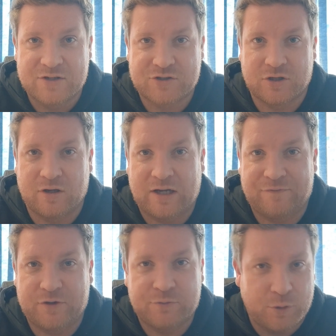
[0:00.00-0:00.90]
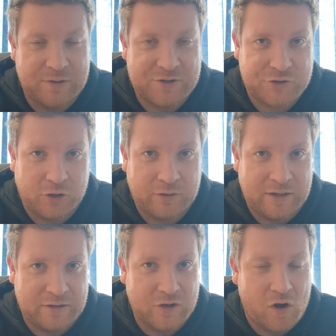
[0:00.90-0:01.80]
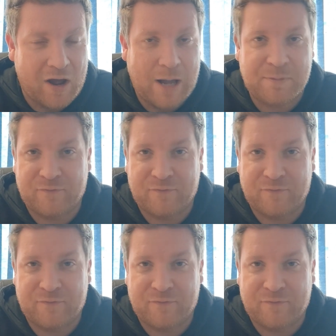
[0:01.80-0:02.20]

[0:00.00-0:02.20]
So if you do install it and you're not happy